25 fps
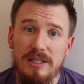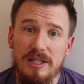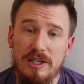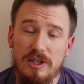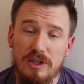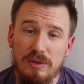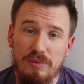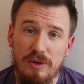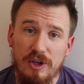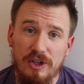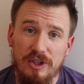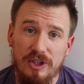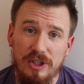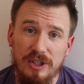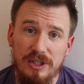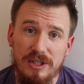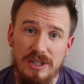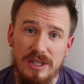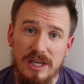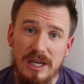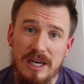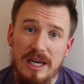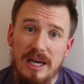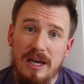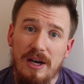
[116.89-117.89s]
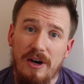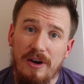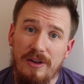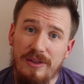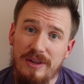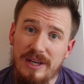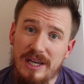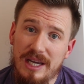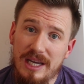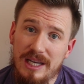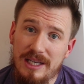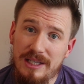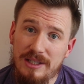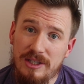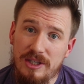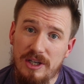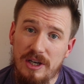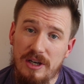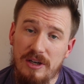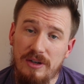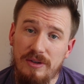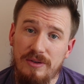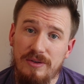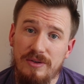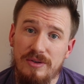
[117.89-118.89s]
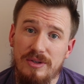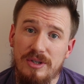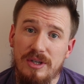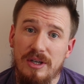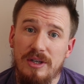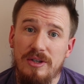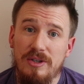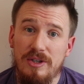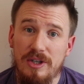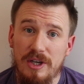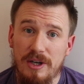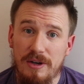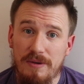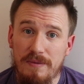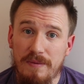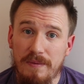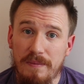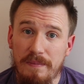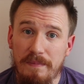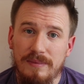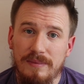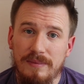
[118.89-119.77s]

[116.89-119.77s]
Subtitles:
dishwashers on the internals do.